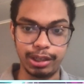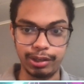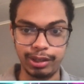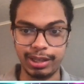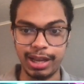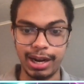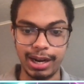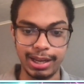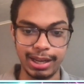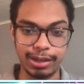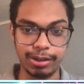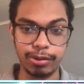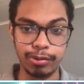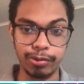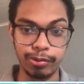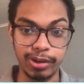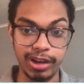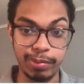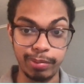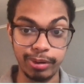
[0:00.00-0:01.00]
is that I get to
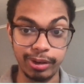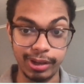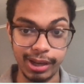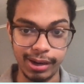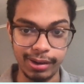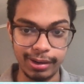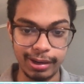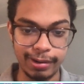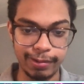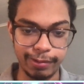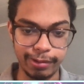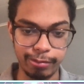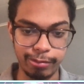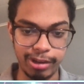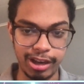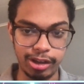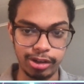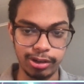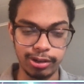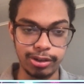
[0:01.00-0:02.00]
represent
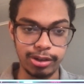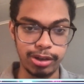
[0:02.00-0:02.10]
information to